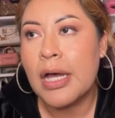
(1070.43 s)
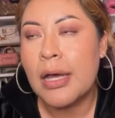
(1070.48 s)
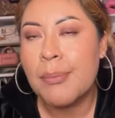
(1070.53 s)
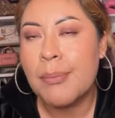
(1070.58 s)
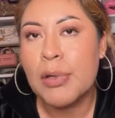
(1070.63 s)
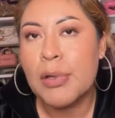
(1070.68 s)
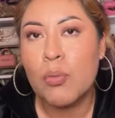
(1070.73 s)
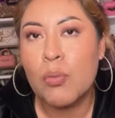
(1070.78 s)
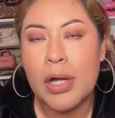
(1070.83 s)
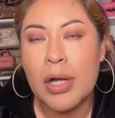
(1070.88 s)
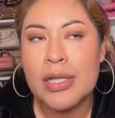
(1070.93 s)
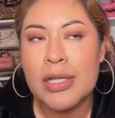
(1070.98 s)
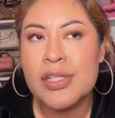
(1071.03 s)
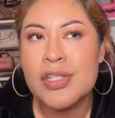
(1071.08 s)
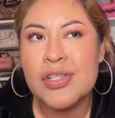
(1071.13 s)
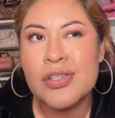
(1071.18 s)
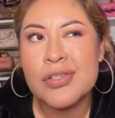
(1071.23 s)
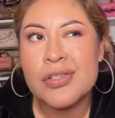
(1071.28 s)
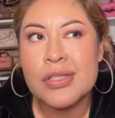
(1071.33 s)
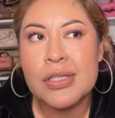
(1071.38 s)
I've been wanting
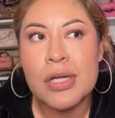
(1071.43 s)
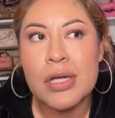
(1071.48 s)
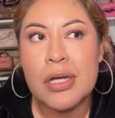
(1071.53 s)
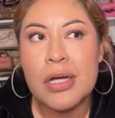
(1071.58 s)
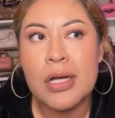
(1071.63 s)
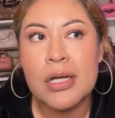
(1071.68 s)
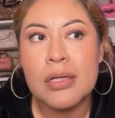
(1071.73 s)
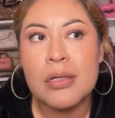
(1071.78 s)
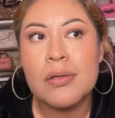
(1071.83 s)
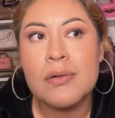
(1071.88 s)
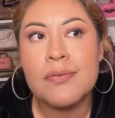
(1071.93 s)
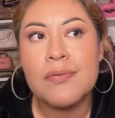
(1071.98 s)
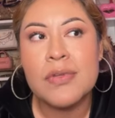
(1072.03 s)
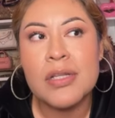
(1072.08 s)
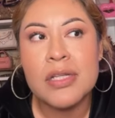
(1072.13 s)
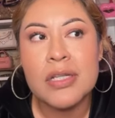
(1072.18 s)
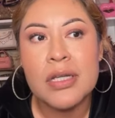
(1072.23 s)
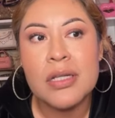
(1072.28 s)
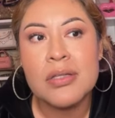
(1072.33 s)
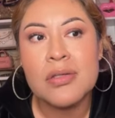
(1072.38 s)
just a
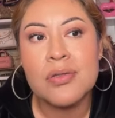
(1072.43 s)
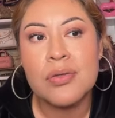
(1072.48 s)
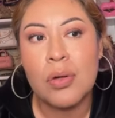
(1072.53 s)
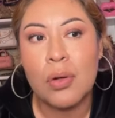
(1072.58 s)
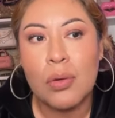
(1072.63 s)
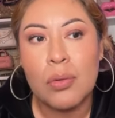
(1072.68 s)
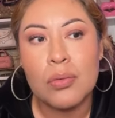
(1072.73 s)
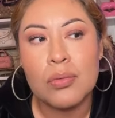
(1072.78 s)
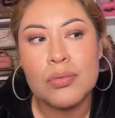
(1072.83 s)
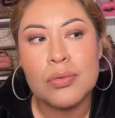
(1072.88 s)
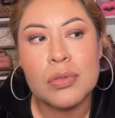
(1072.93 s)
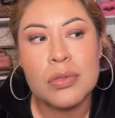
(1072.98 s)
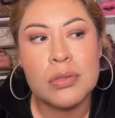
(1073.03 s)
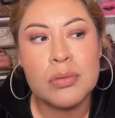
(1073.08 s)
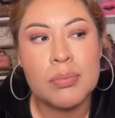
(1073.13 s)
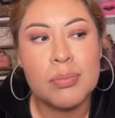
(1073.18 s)
convenient toad.